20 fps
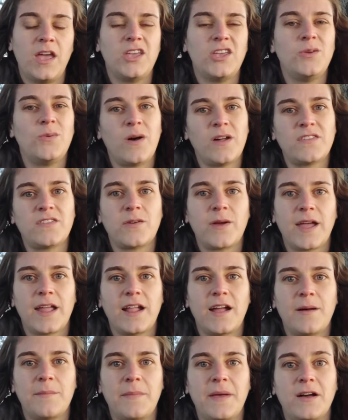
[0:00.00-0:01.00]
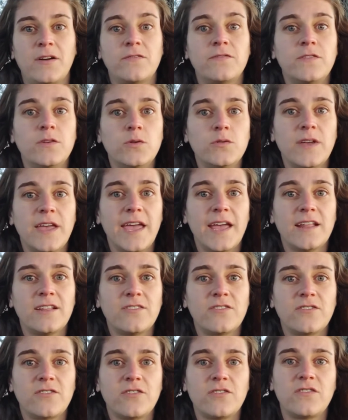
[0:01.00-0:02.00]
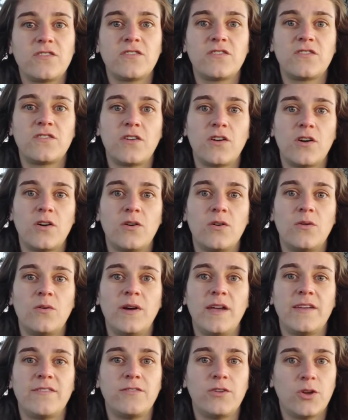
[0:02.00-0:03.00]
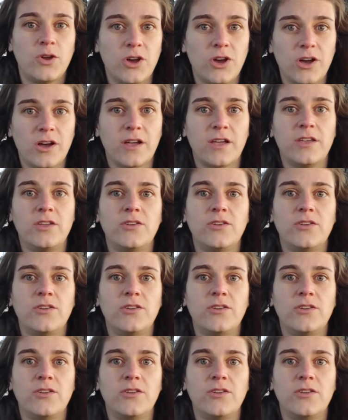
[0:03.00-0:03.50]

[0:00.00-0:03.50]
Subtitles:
You also cannot mail fuel canisters, so if you cook,